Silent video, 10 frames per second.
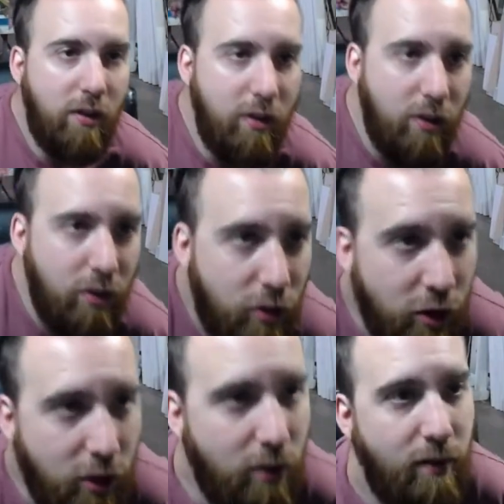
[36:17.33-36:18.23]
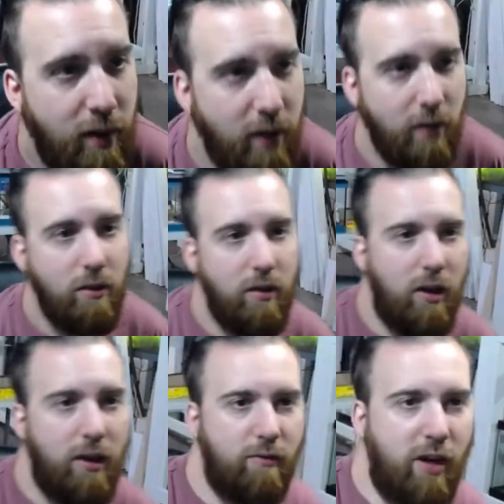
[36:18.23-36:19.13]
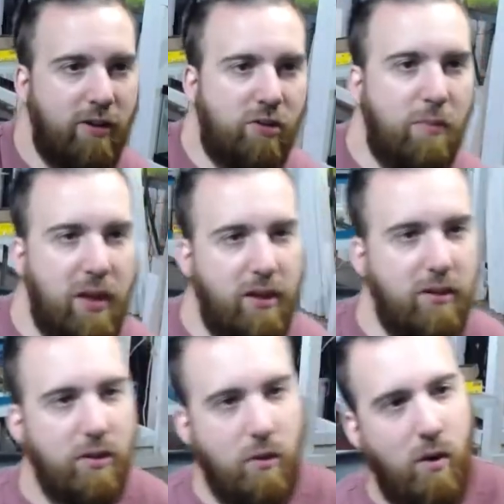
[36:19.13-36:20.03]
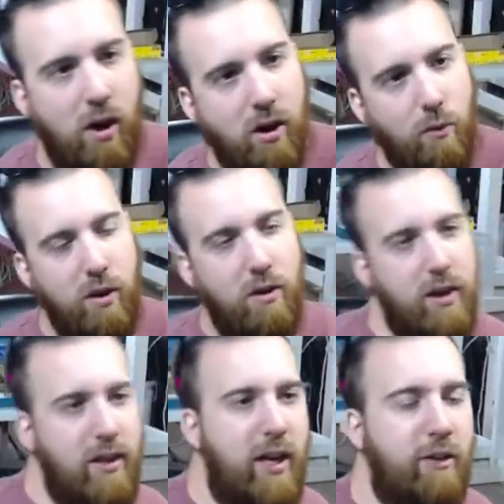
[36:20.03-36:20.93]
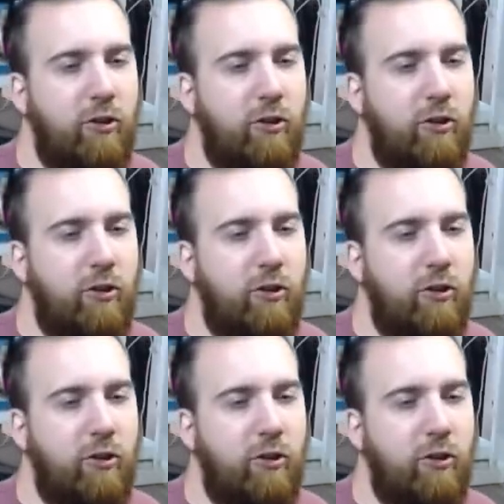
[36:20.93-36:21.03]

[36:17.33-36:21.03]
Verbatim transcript: You should do a video on rhizome plants. Well, we already actually